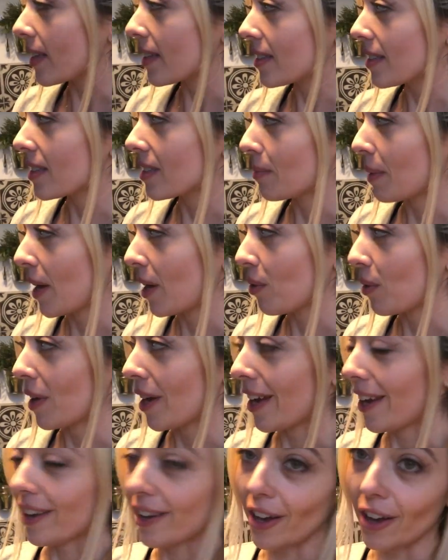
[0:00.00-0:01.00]
This is my
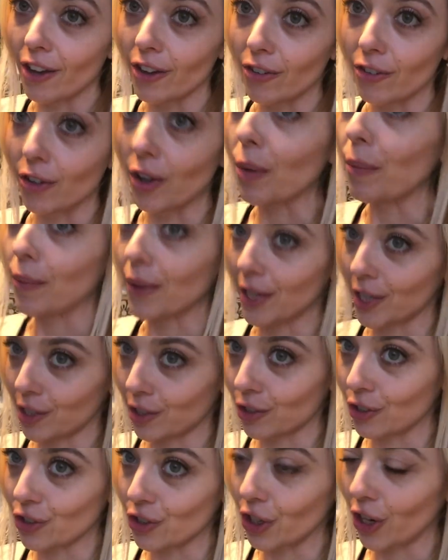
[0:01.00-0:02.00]
way of
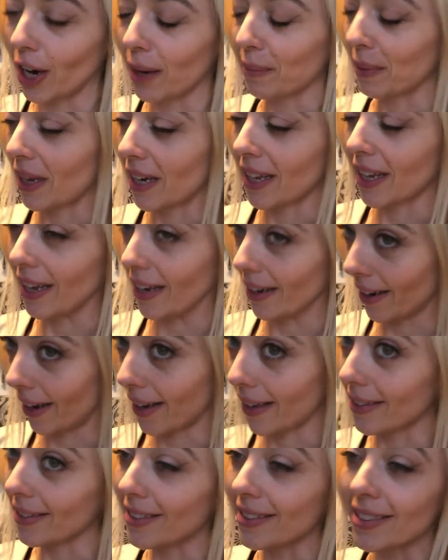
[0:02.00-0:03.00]
making sure I'm getting a
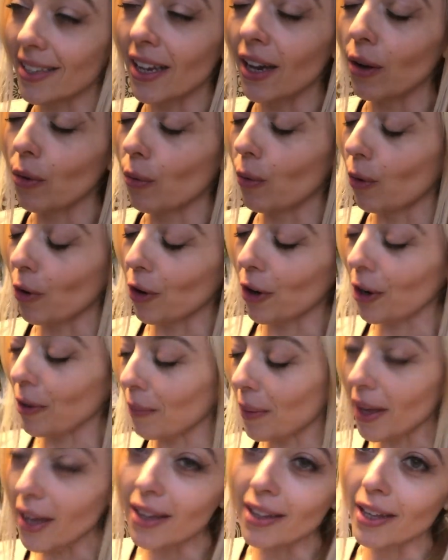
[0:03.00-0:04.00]
nice
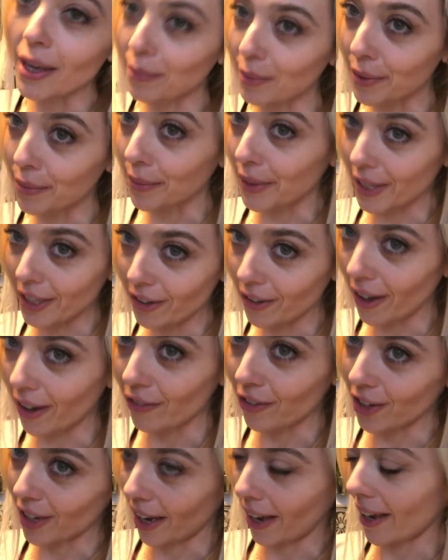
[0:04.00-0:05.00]
warm, yummy meal
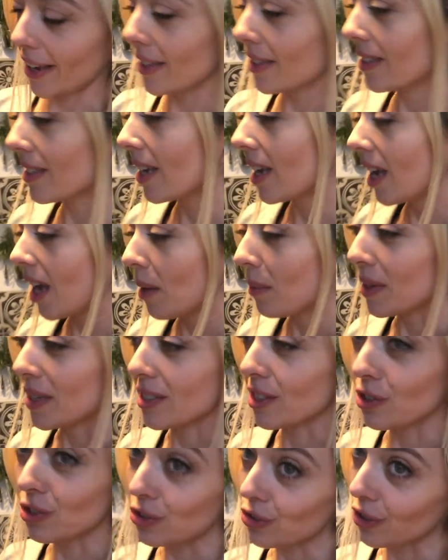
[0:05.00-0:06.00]
every night
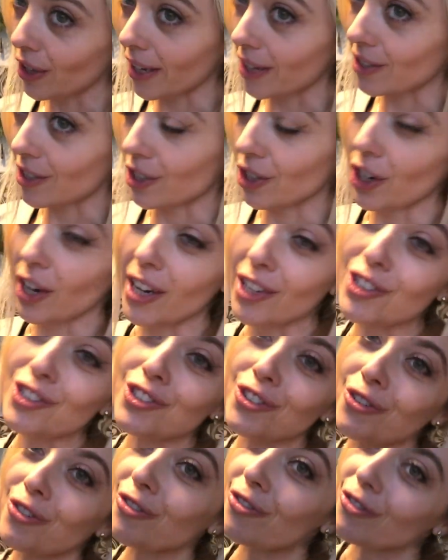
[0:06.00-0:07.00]
because I do like dinner. I
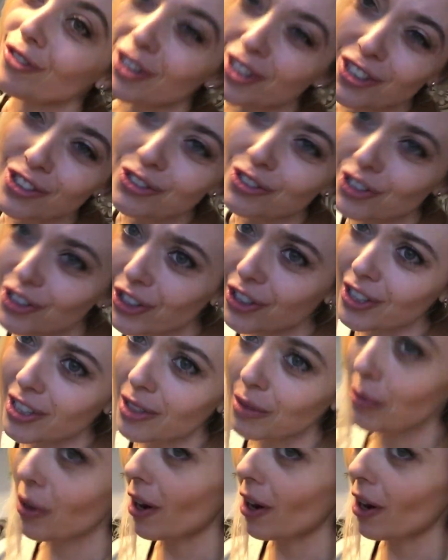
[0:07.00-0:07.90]
just don't want to do the cooking